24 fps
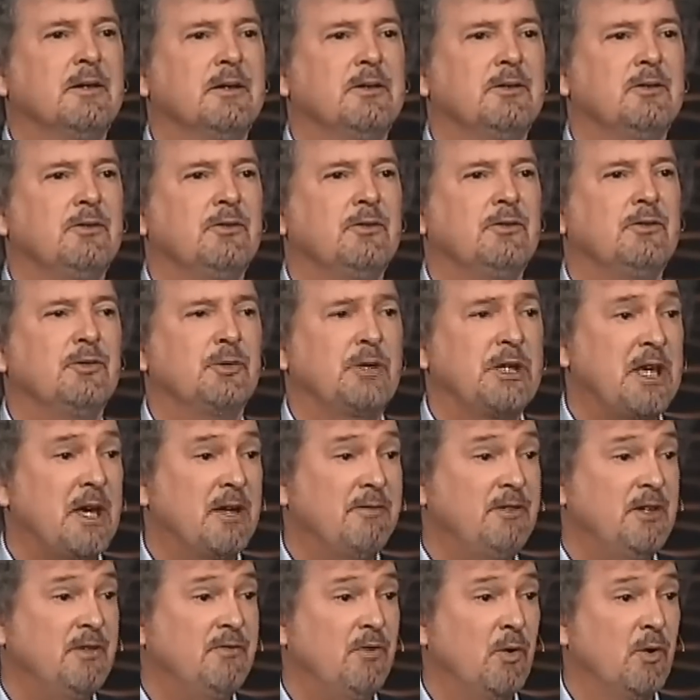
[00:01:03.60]
3 of
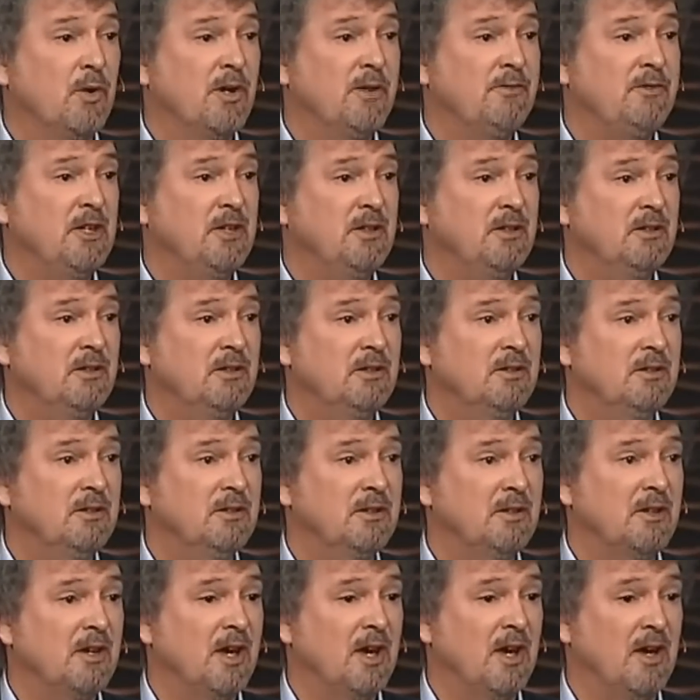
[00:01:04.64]
you? 4 of you?
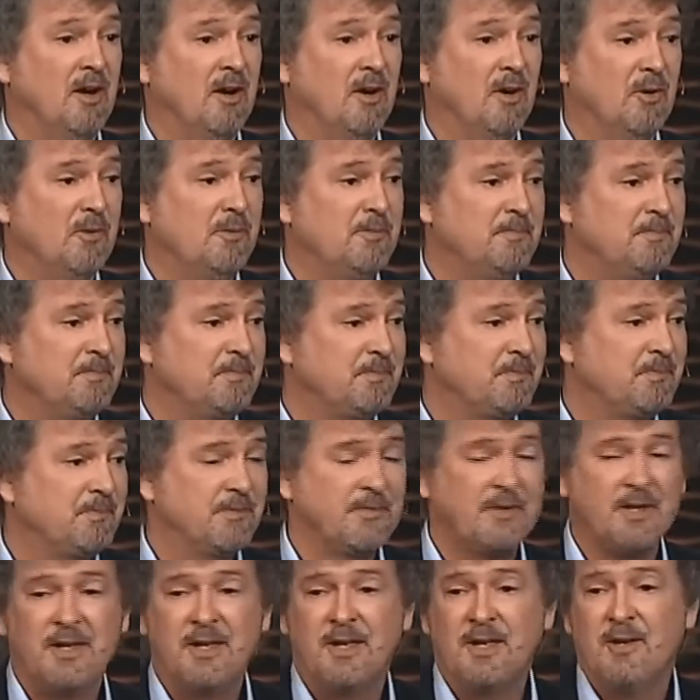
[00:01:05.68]
Uh-oh.
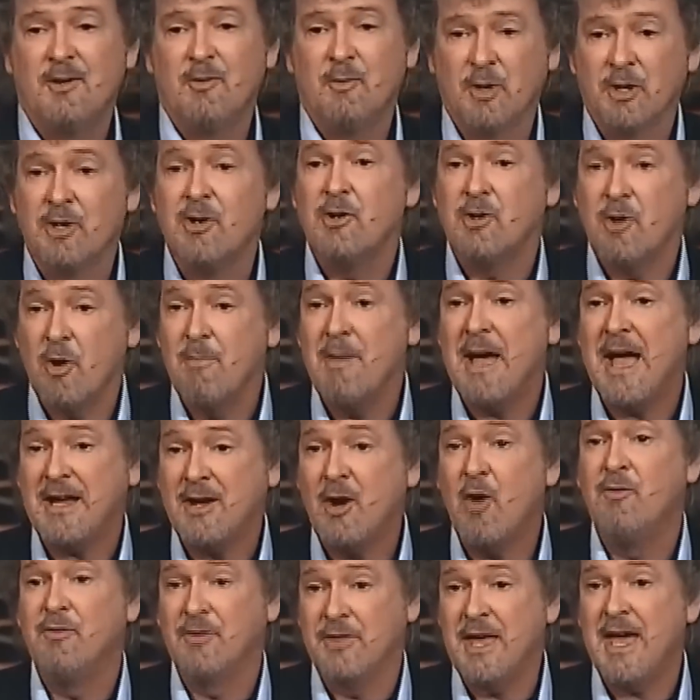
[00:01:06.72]
We're going to go back
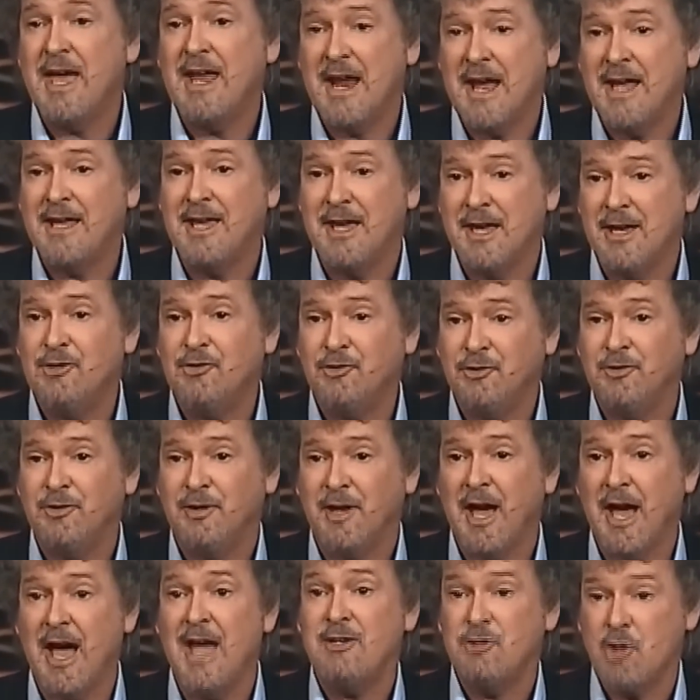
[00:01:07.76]
over that, I guess.
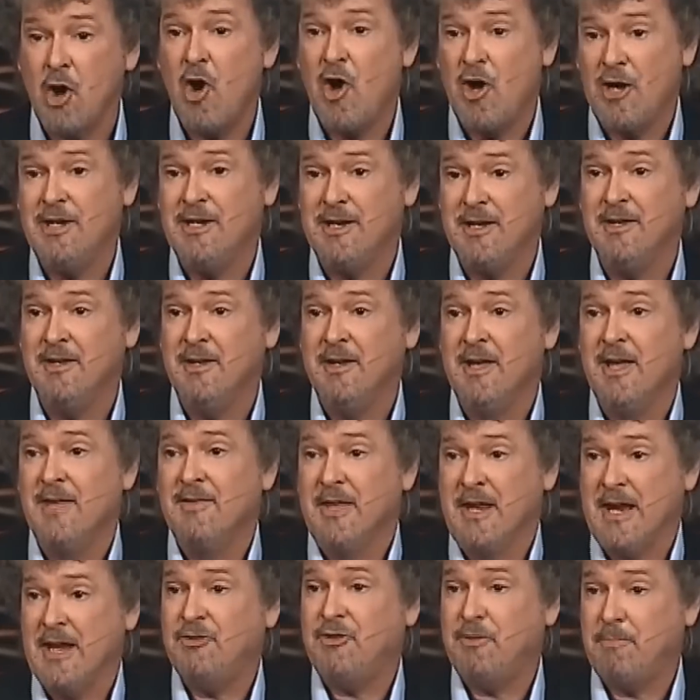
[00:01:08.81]
I taught you that
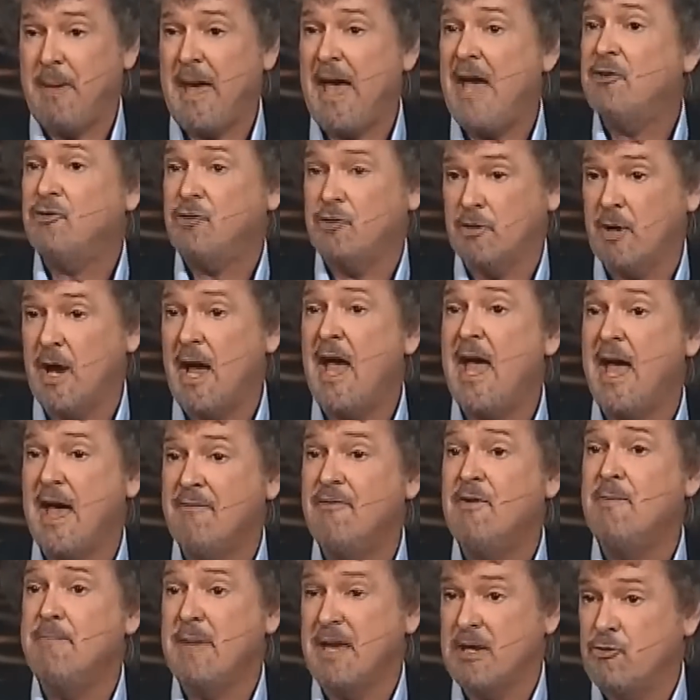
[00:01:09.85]
as a pastor, I have a
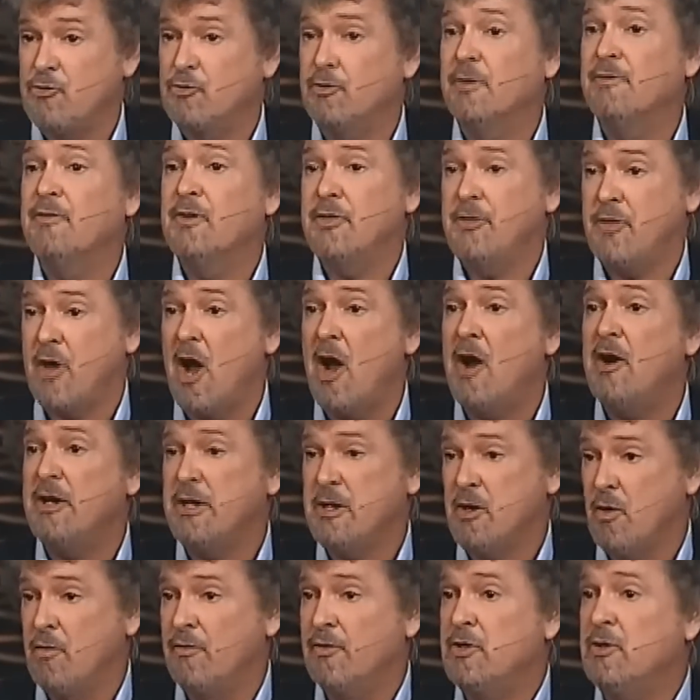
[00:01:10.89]
measure of authority
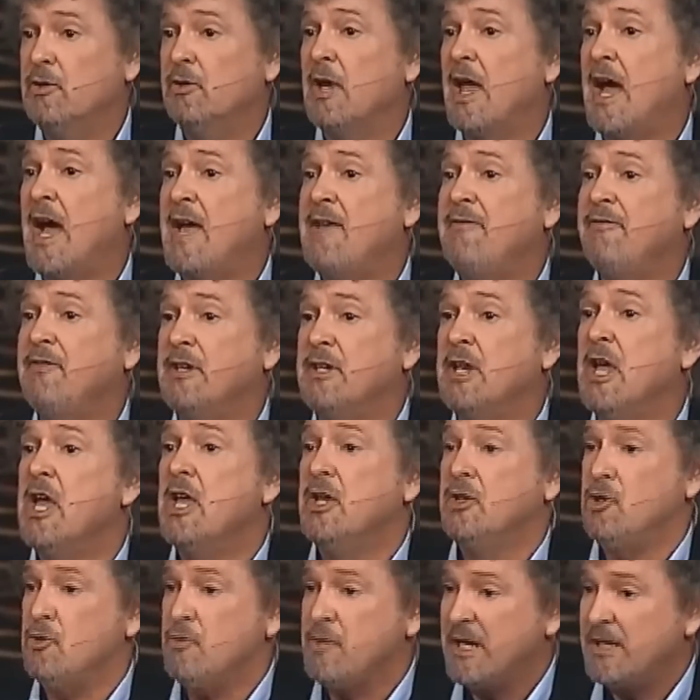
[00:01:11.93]
over your life, and
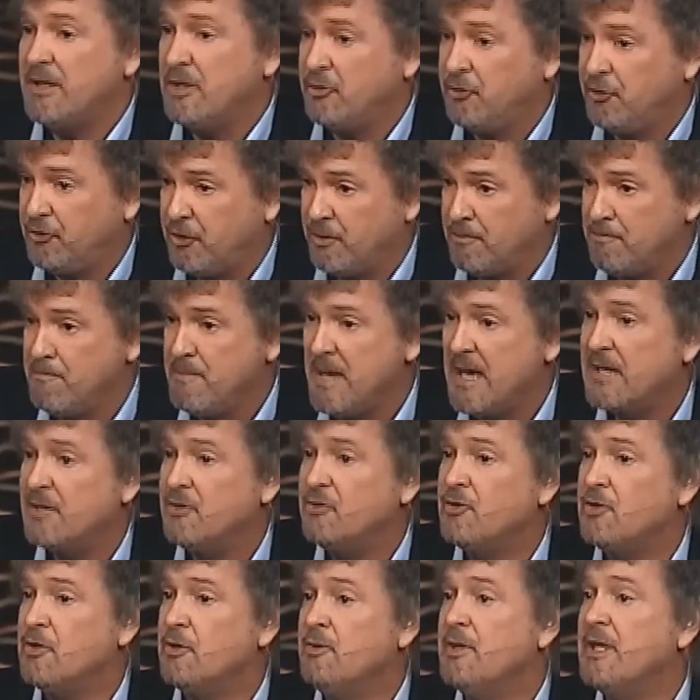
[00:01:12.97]
you need to submit
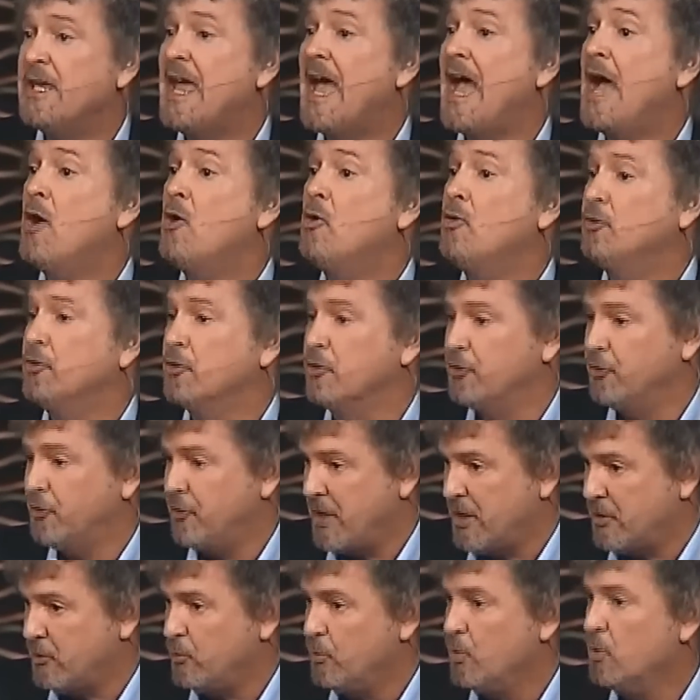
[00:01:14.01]
to the elders
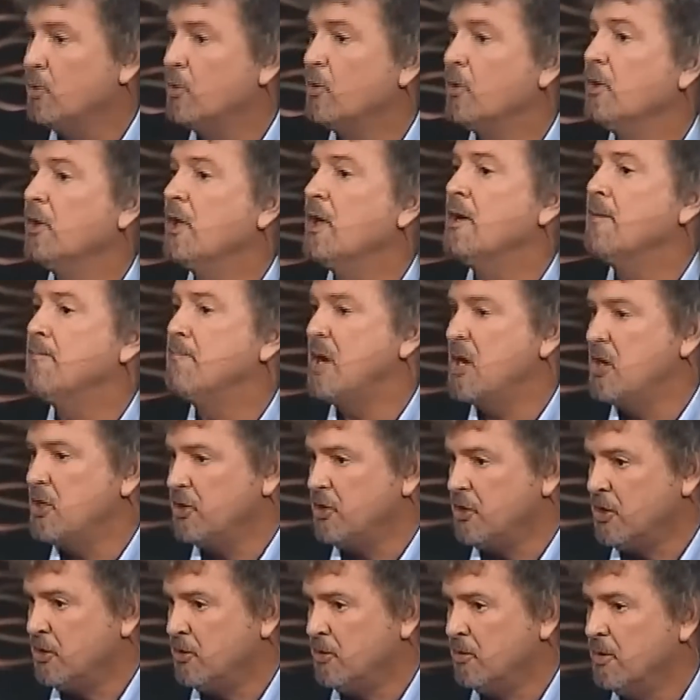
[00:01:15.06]
that rule among
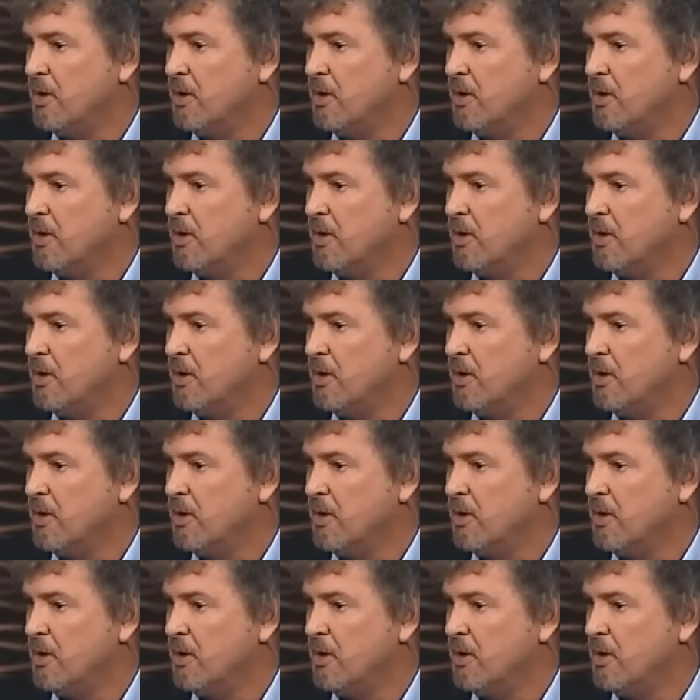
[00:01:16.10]
you.